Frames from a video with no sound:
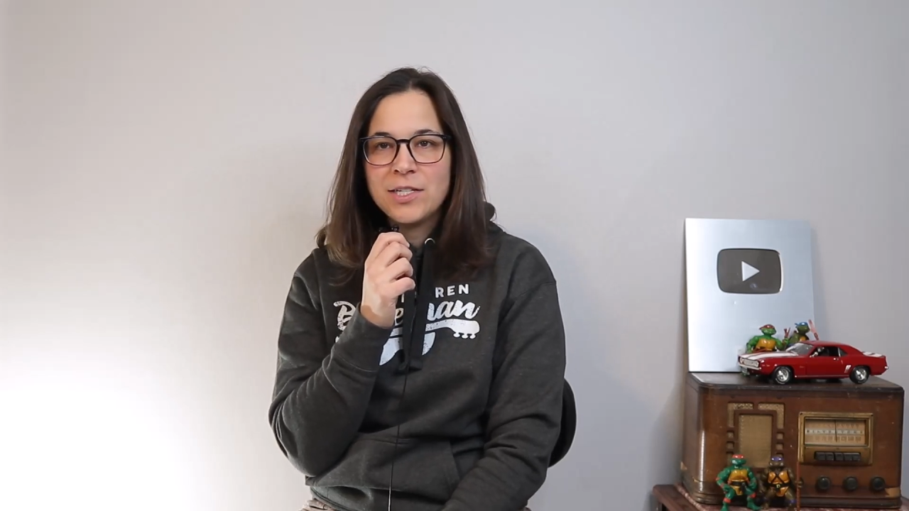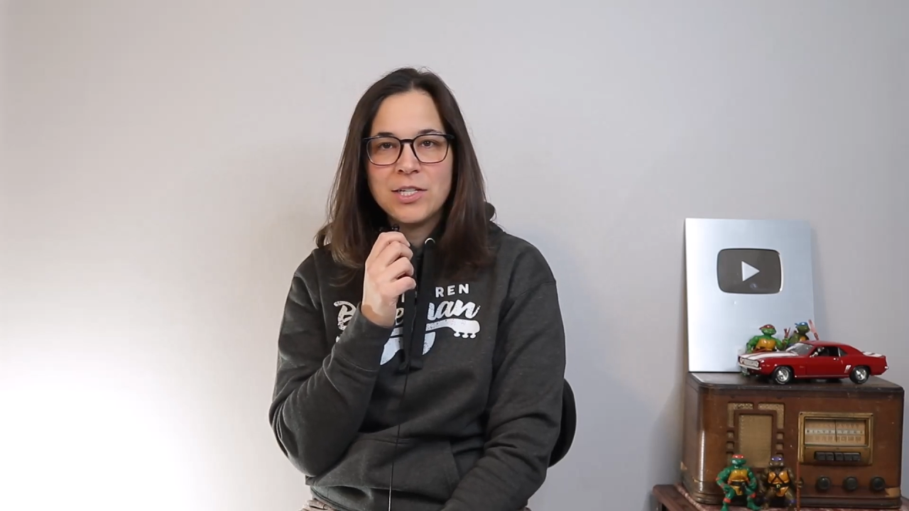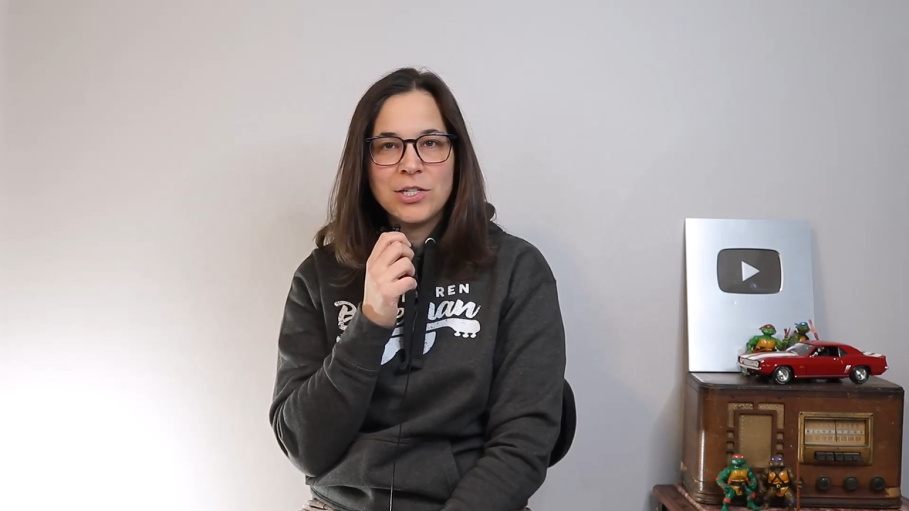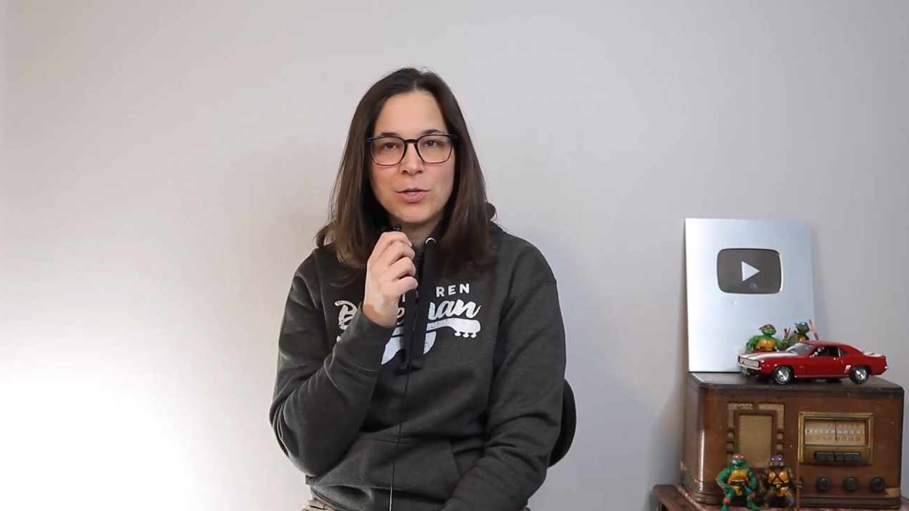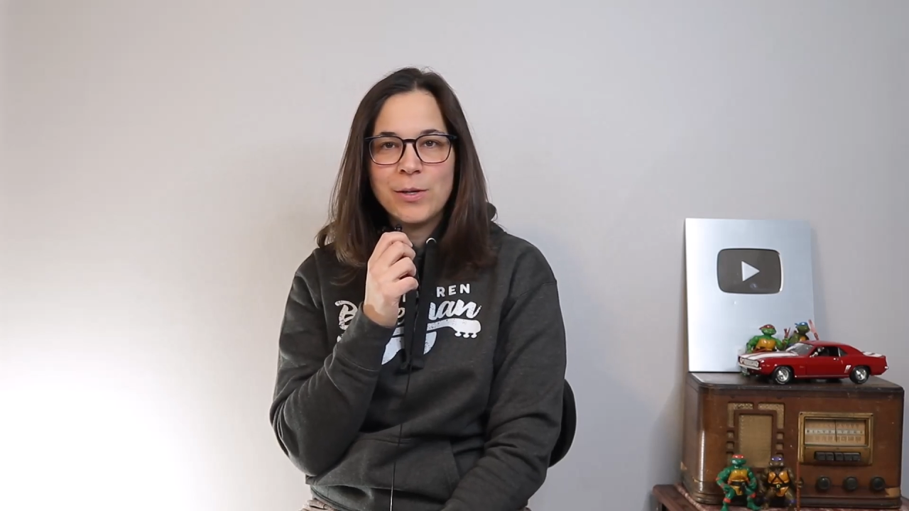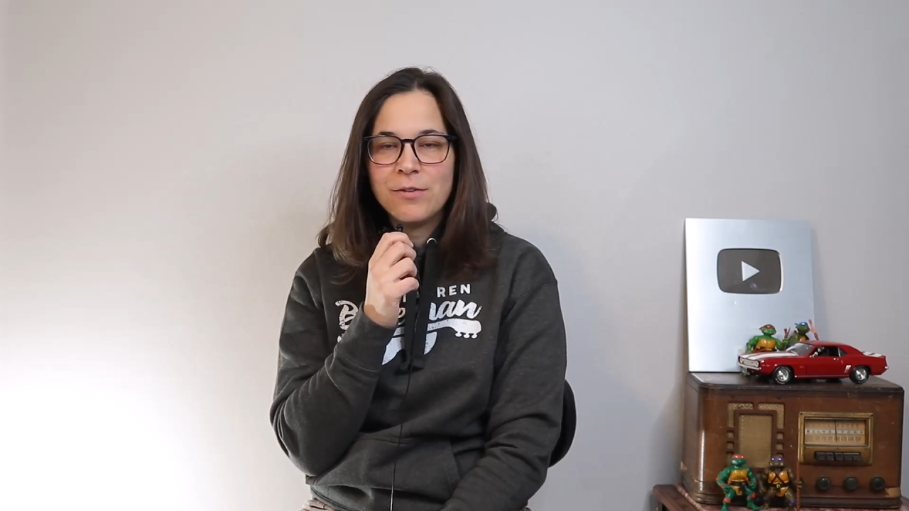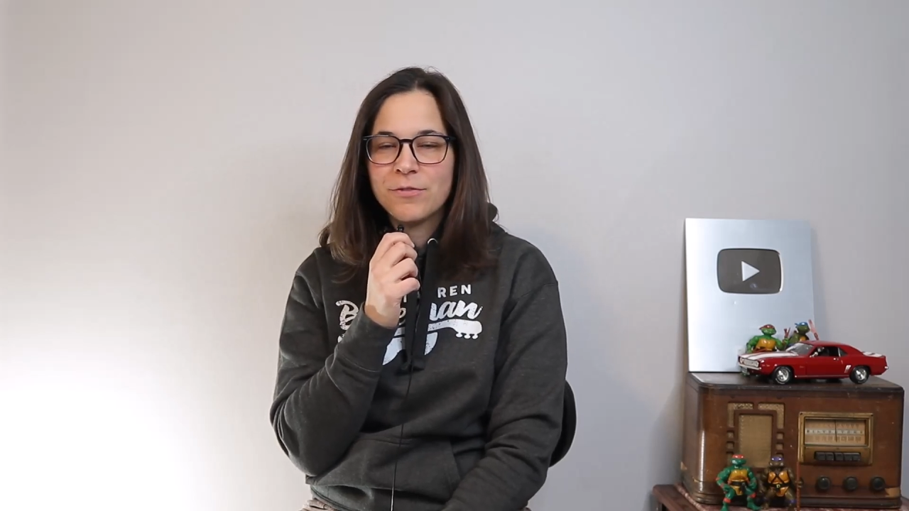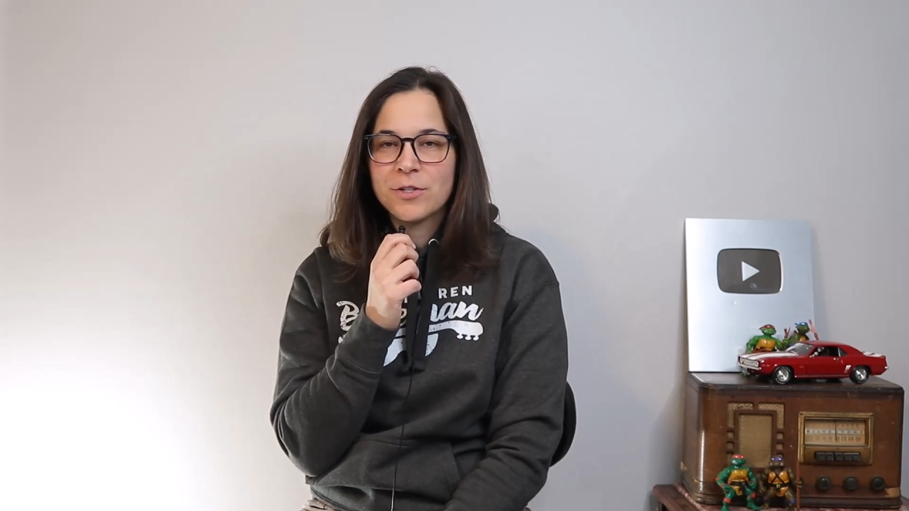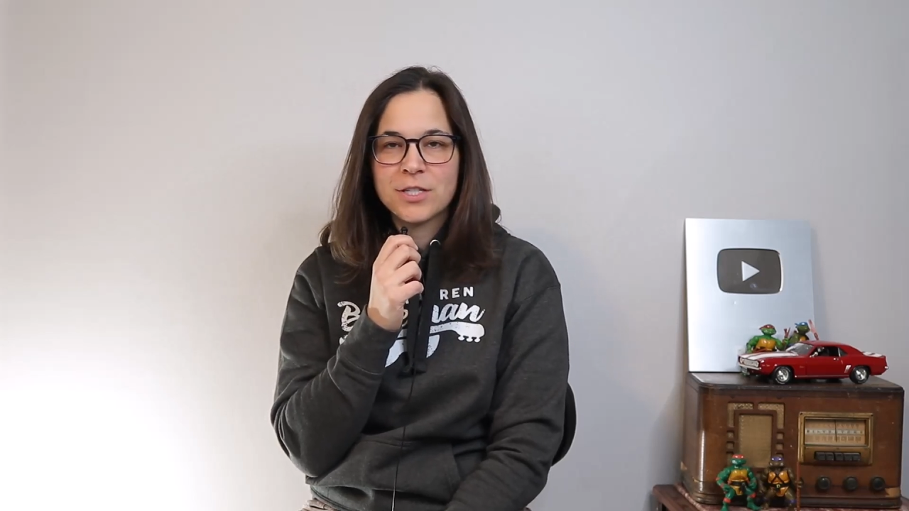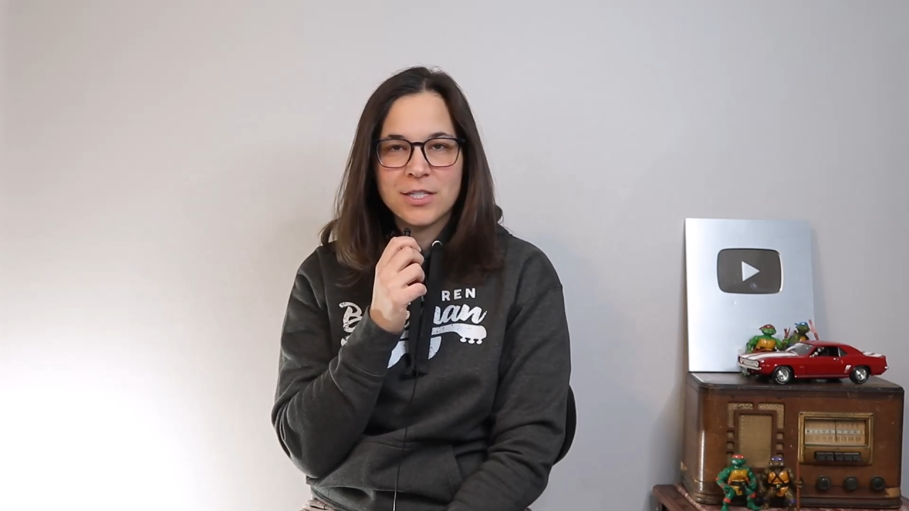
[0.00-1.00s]
to do it
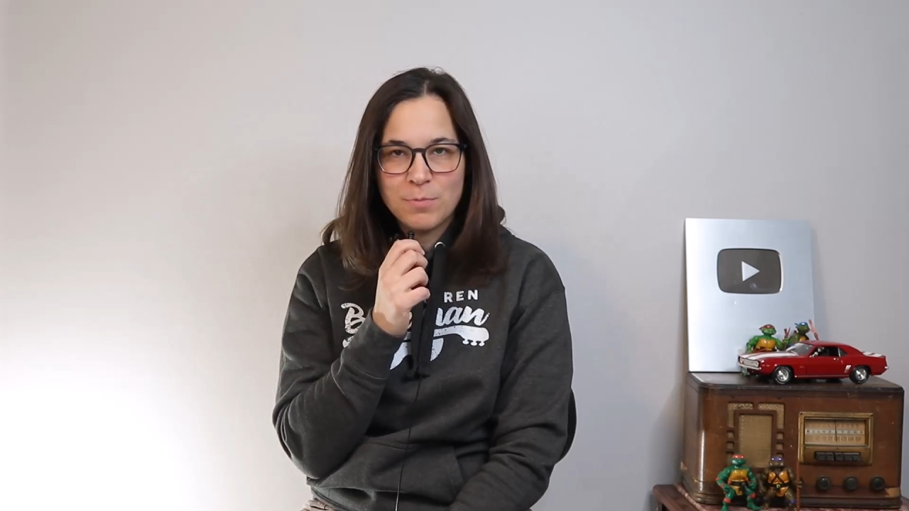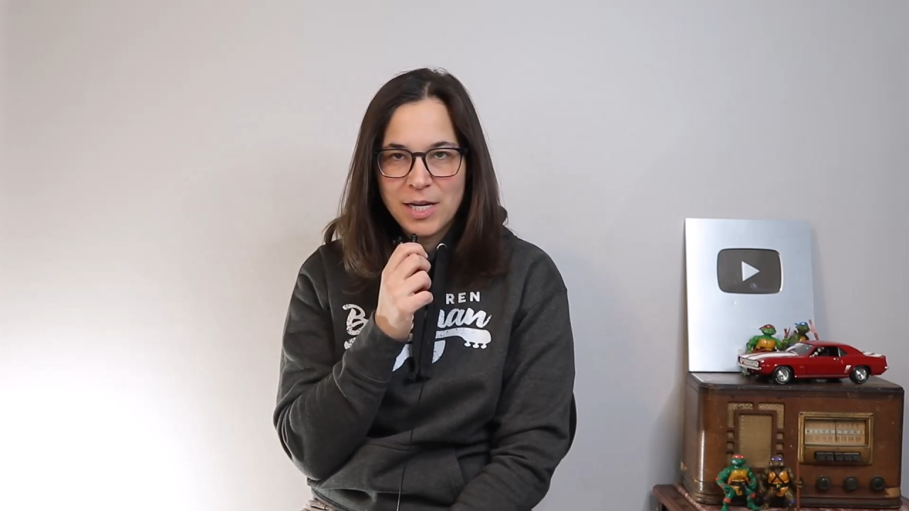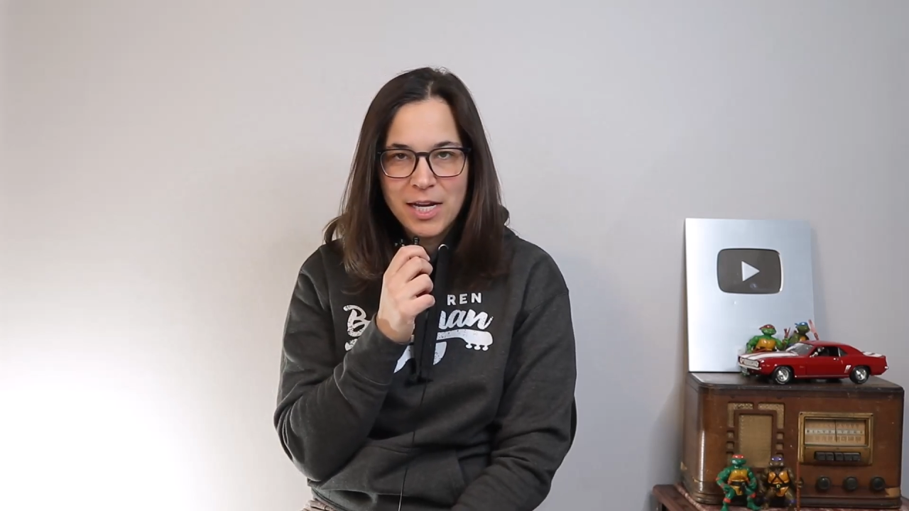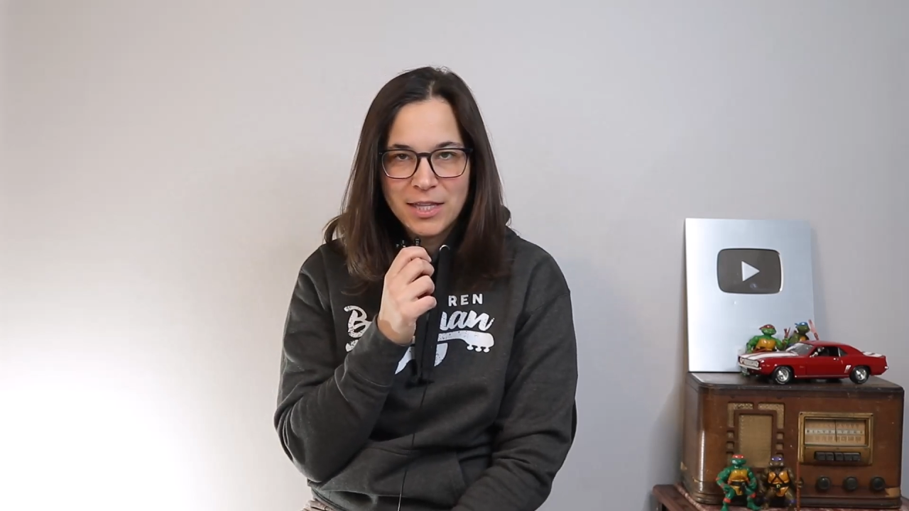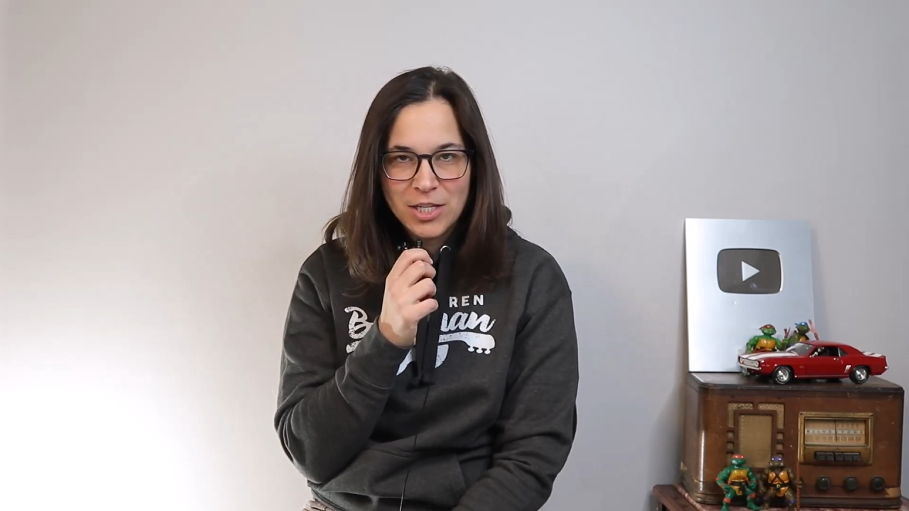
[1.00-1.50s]
versus being